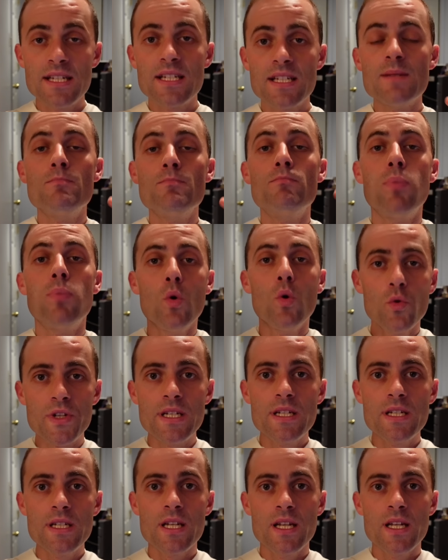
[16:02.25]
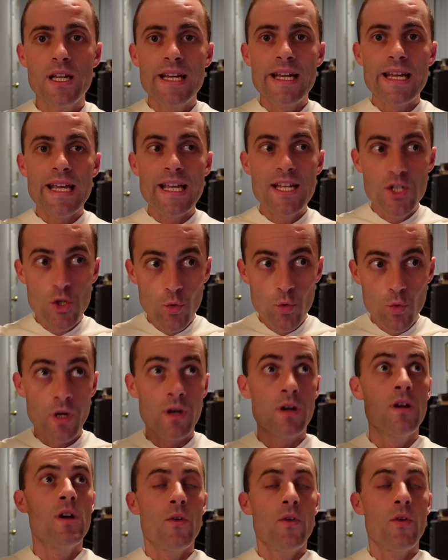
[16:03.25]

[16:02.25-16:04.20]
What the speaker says: and emboldened into a